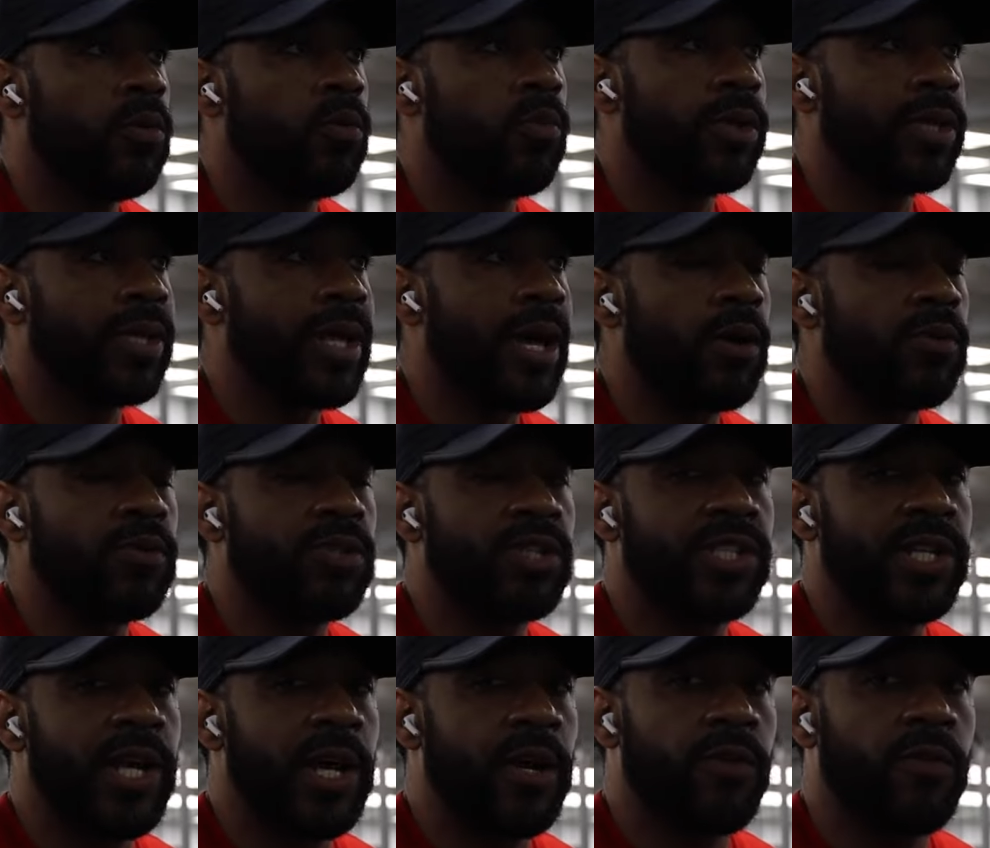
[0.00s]
without
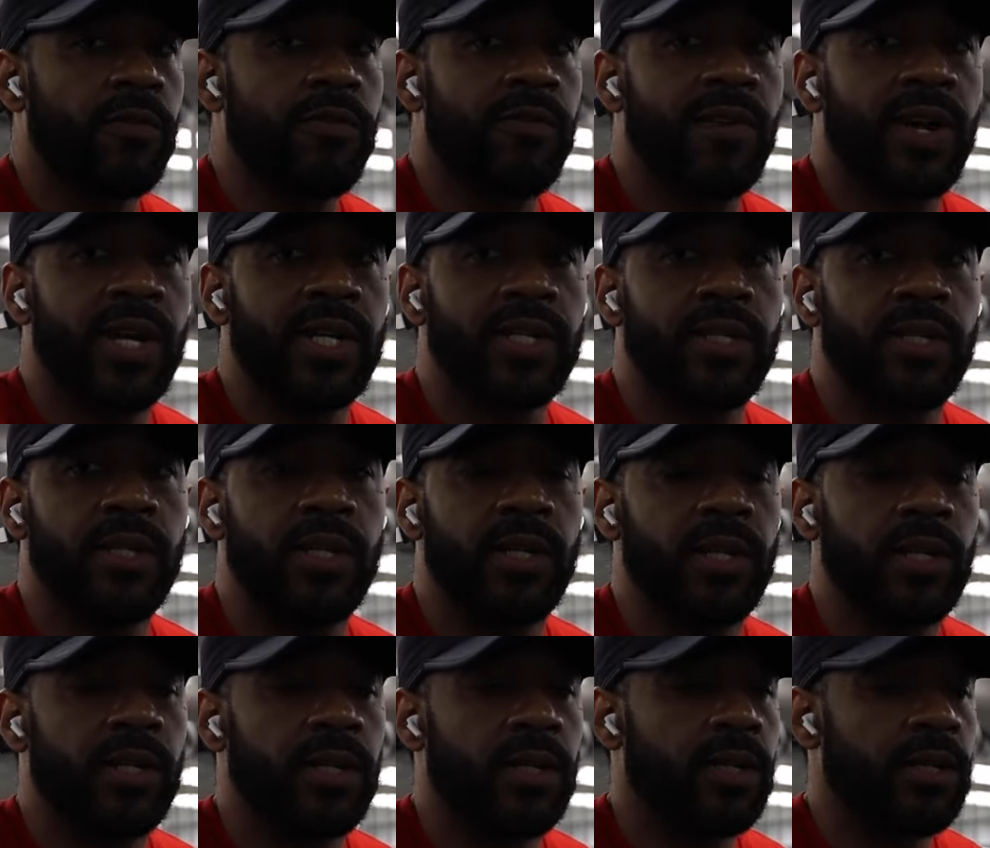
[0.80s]

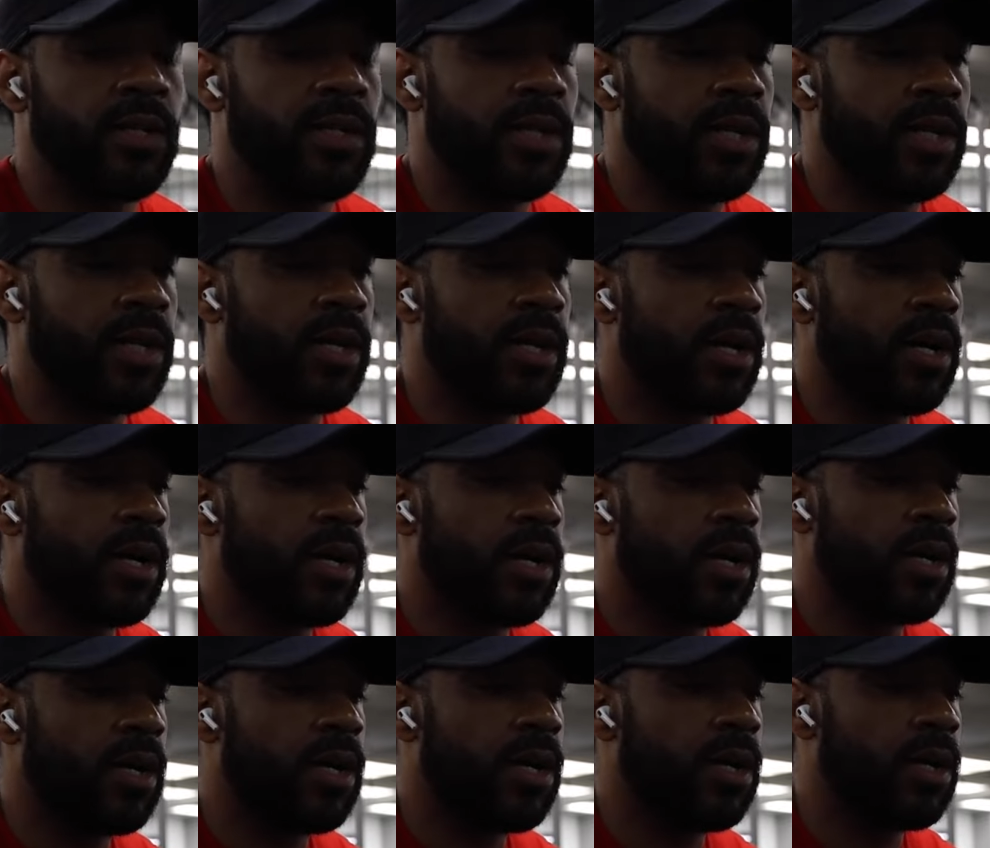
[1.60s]
sacrificing
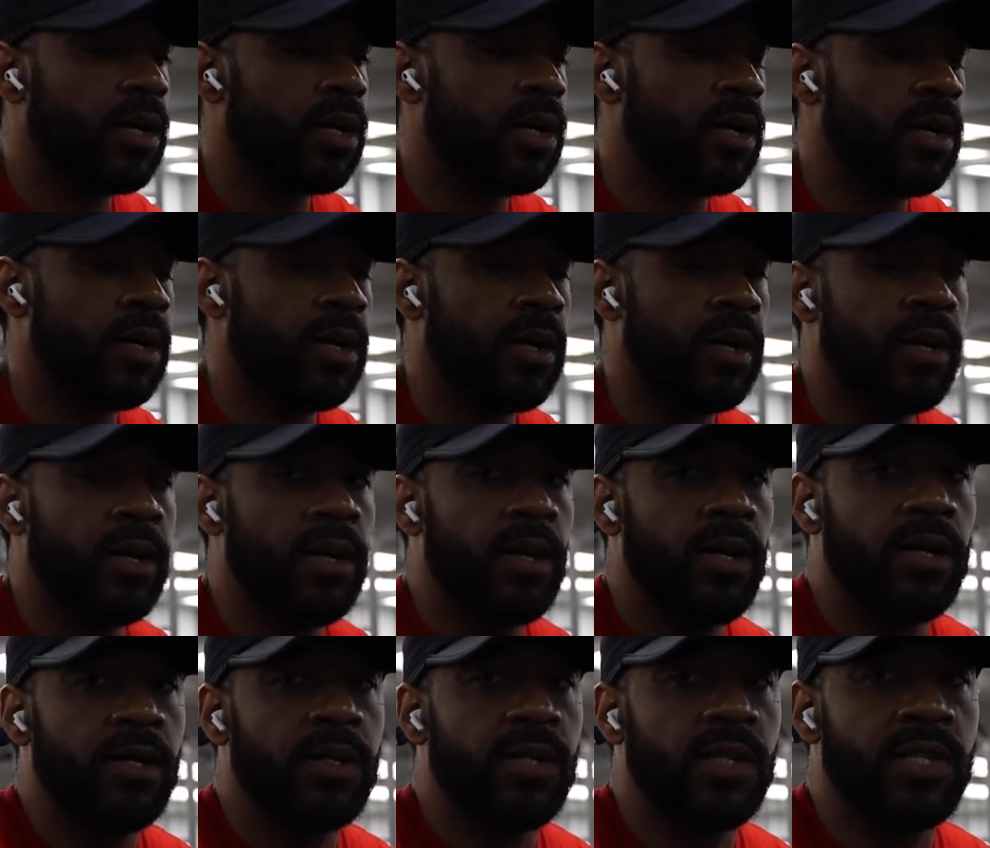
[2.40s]

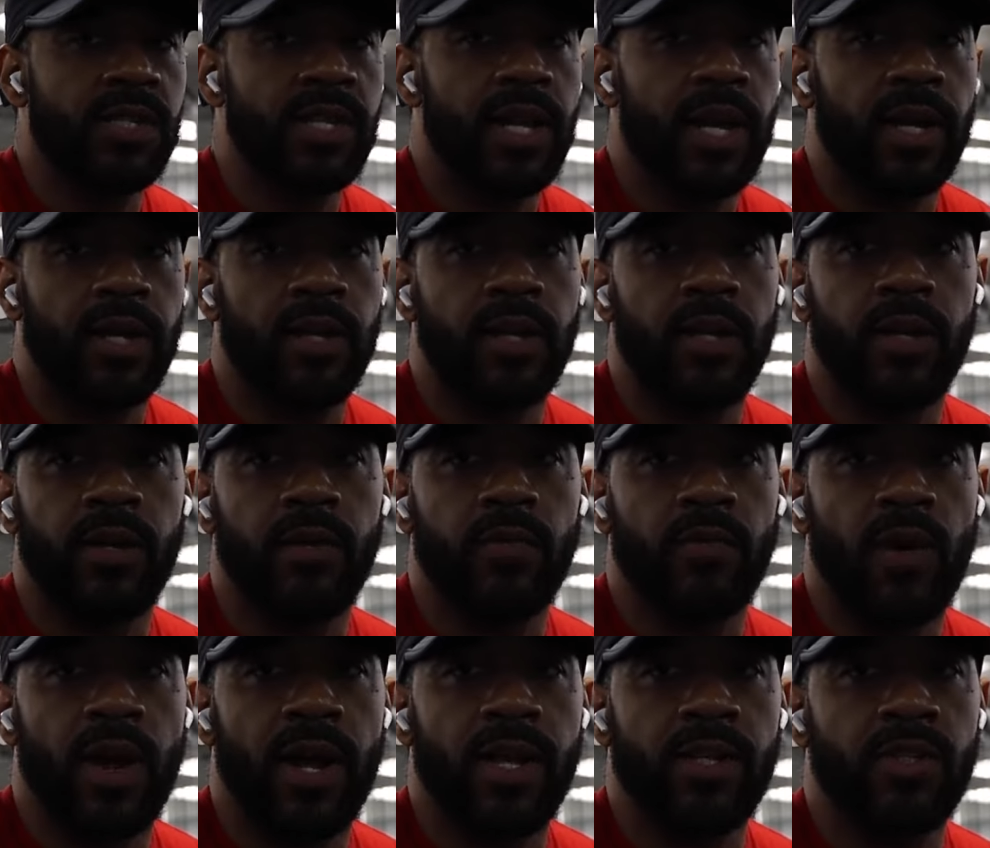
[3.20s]
the
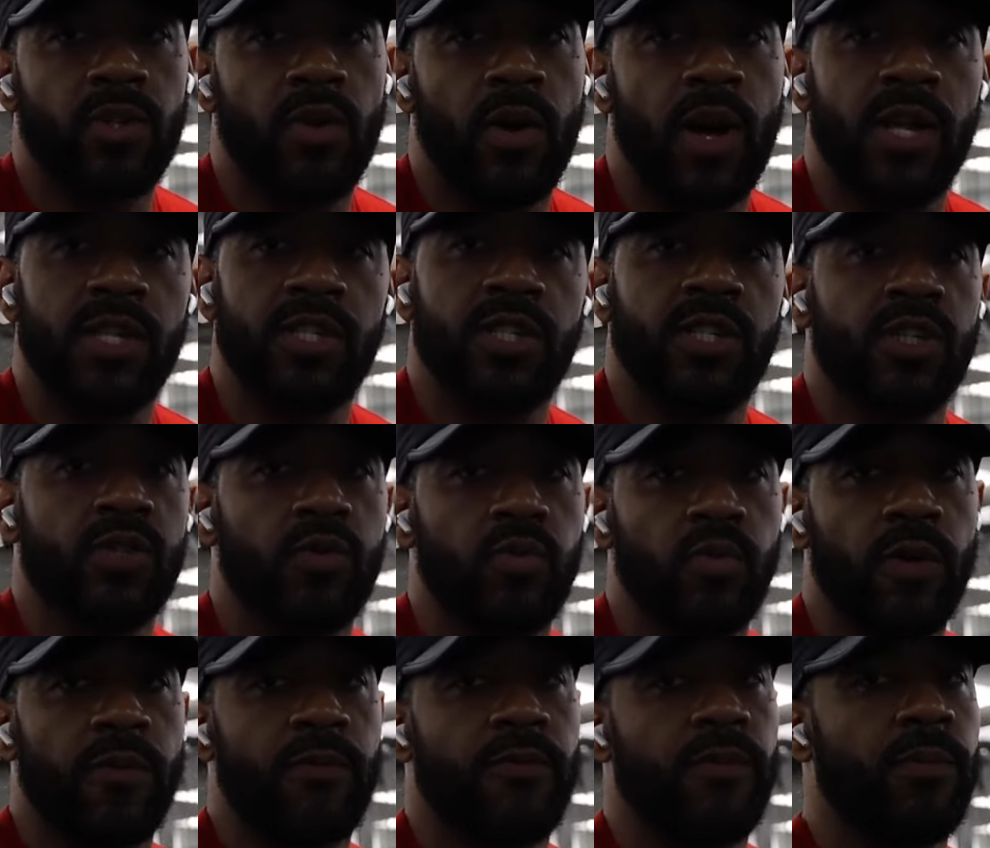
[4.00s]
technique, right? So I
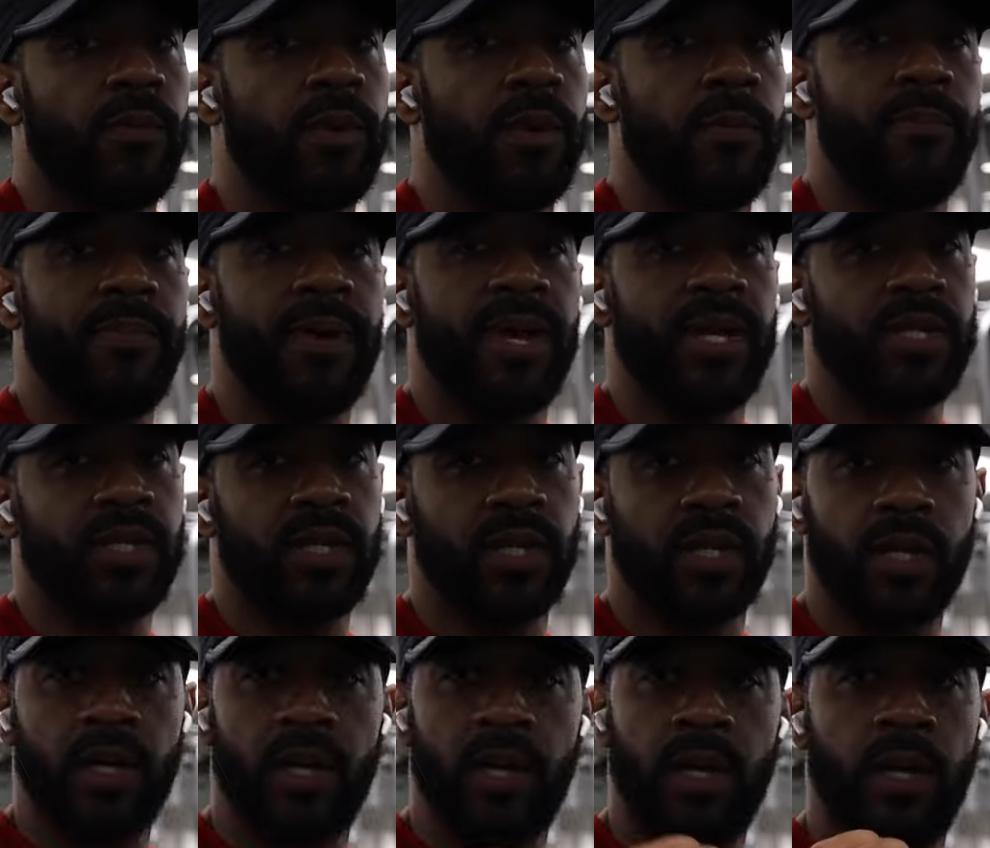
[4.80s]
just went from a
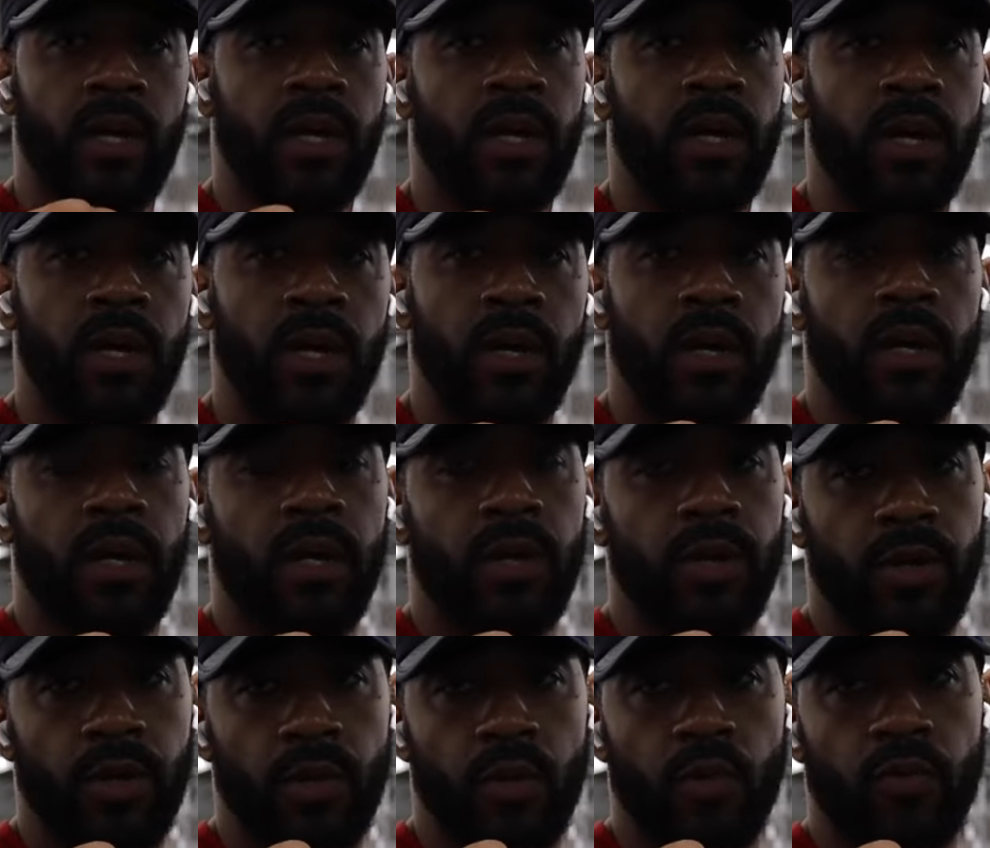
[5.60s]
basic,
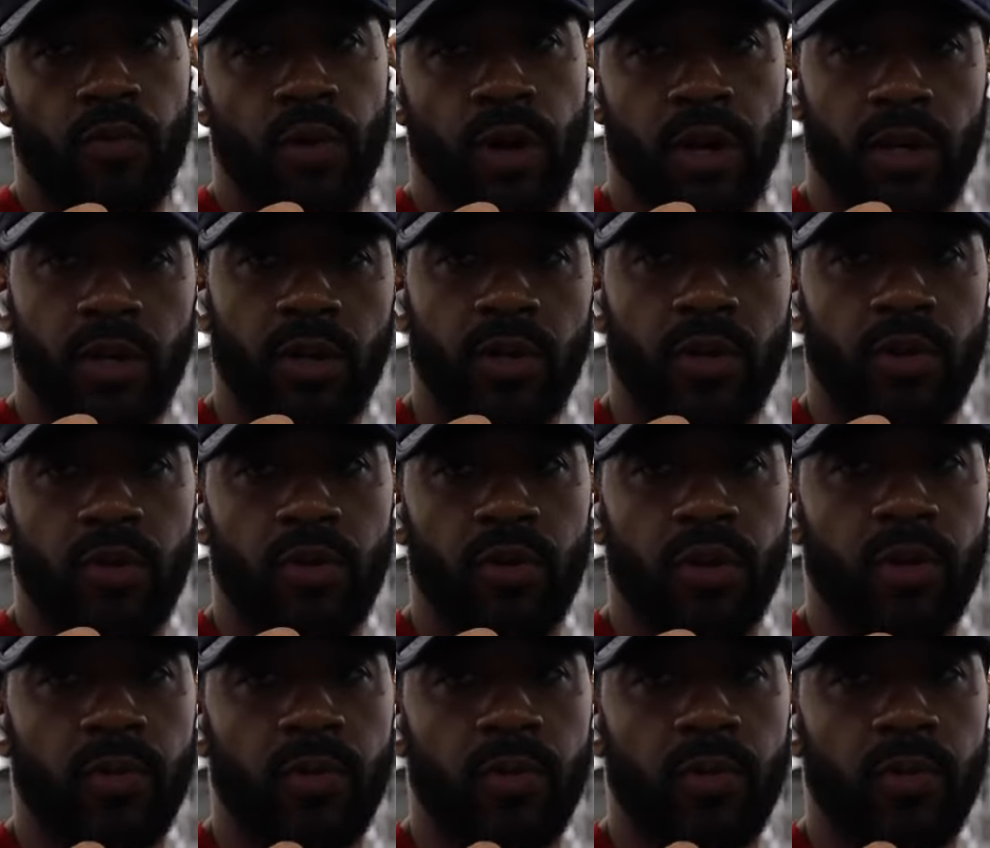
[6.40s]
regular curl